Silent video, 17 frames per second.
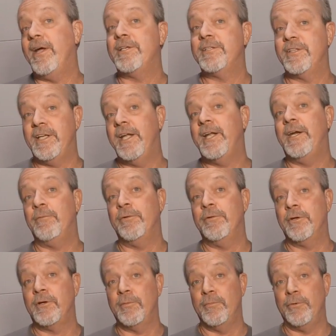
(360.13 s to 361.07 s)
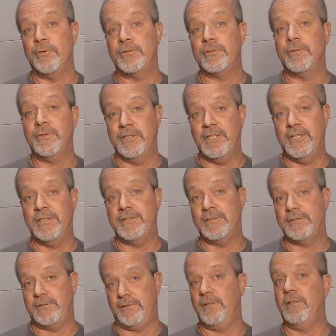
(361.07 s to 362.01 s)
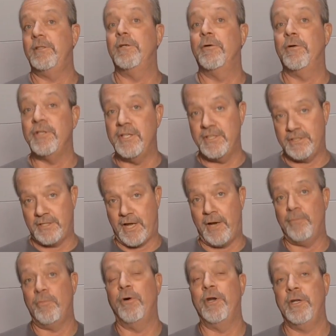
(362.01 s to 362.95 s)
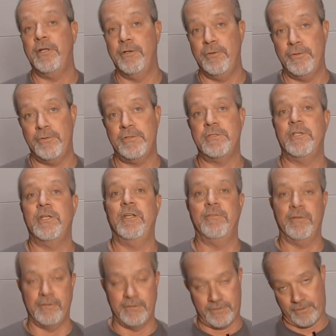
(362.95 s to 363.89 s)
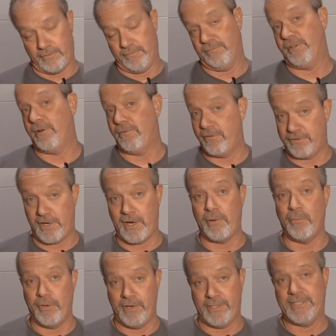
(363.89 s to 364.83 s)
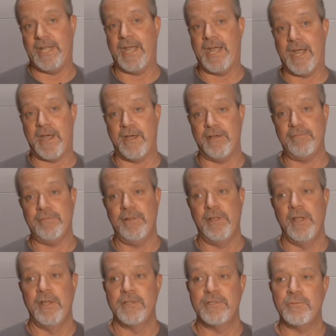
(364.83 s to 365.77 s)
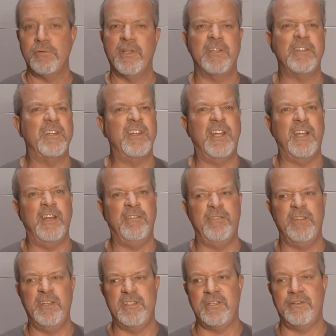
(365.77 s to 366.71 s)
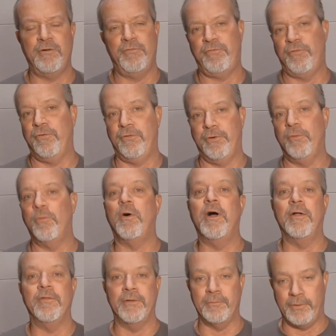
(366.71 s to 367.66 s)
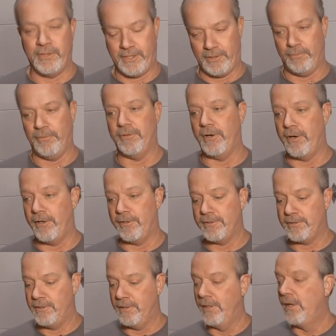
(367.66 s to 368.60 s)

actually hit it with a commercial yeast, you know, a yeast I want to use to give it the certain flavors I want it to have. So we'll let the native yeast go for a little while, then we hit it with ours.